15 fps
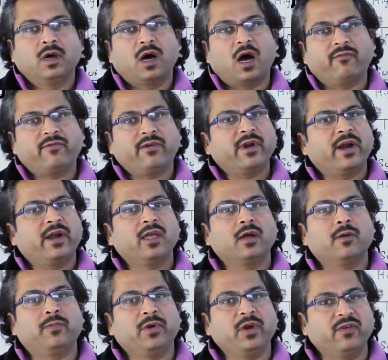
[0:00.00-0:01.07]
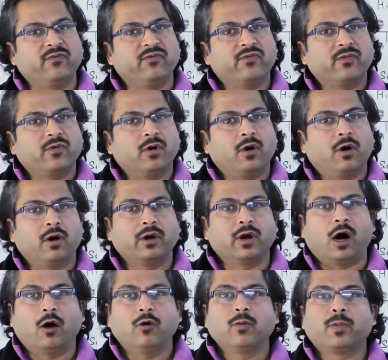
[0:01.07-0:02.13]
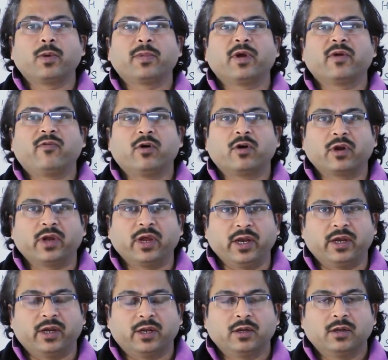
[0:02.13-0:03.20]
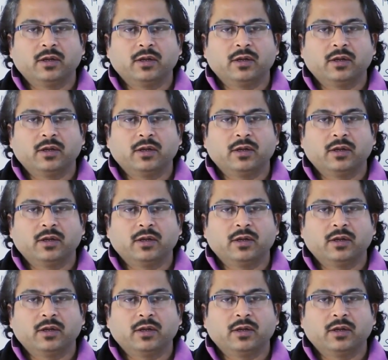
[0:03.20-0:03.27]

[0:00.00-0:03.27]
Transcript: after getting a brief on how to prepare for GATE,